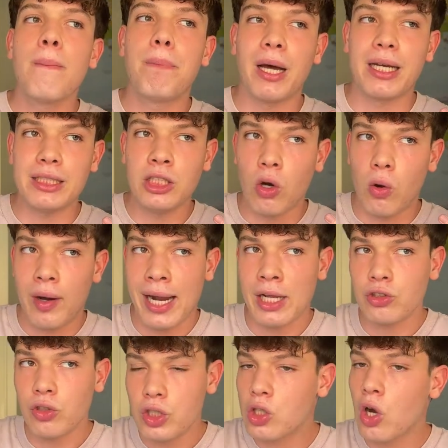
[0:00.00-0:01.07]
But,
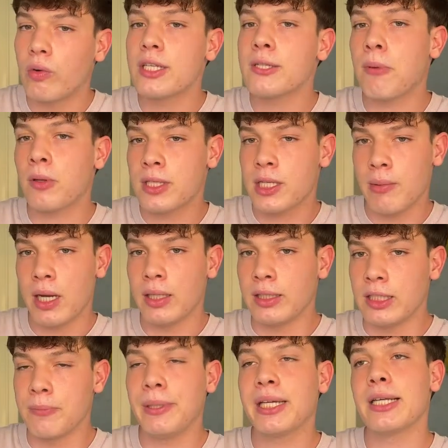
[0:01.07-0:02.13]
Claudio has got
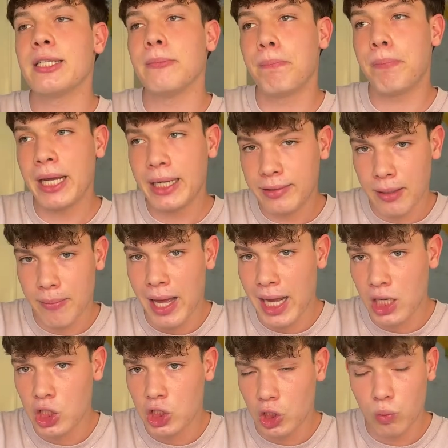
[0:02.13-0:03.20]
responsibilities, because he picked a
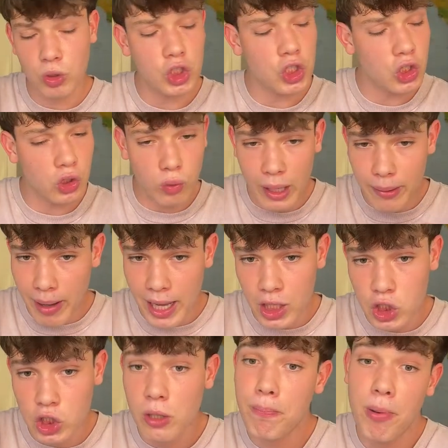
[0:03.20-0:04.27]
manager, which is a great
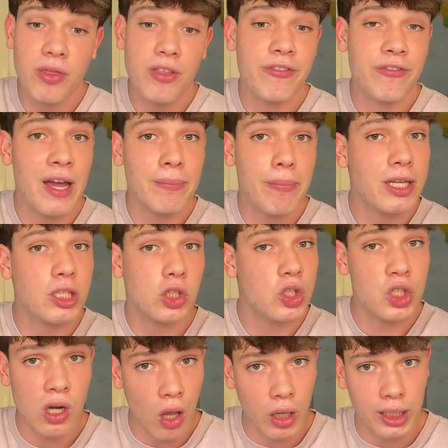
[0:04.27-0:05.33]
manager, but the fan base
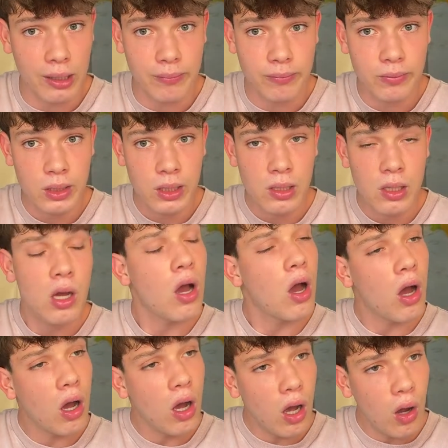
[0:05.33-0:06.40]
doesn't like him.
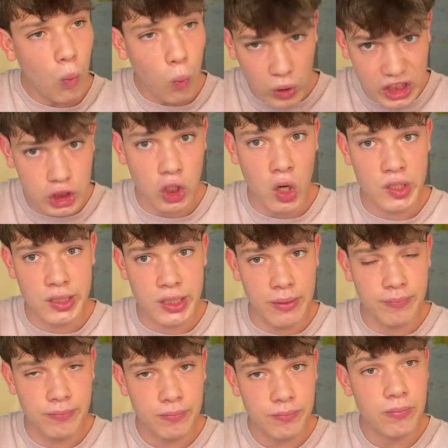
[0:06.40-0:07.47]
We trust
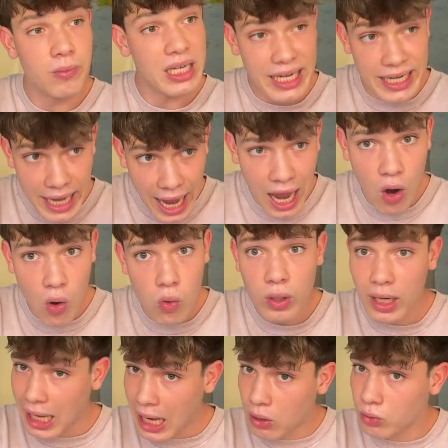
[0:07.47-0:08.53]
him. Now,
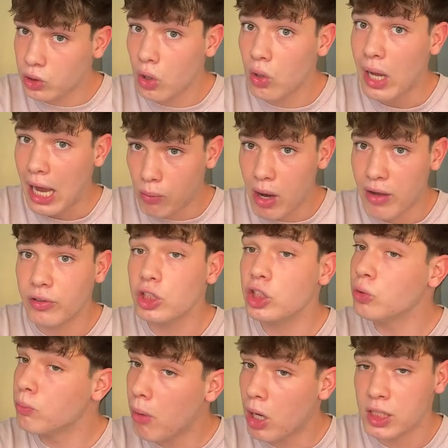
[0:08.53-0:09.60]
Claudio, however,
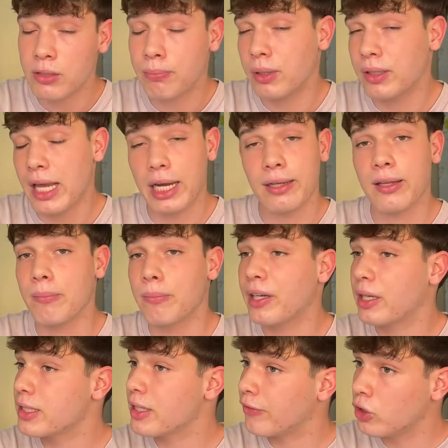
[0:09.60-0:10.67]
you must protect him,
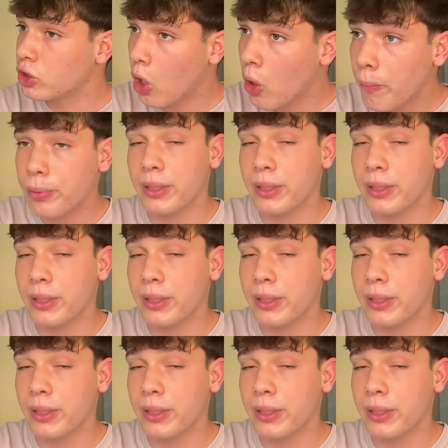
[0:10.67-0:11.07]
because if you don't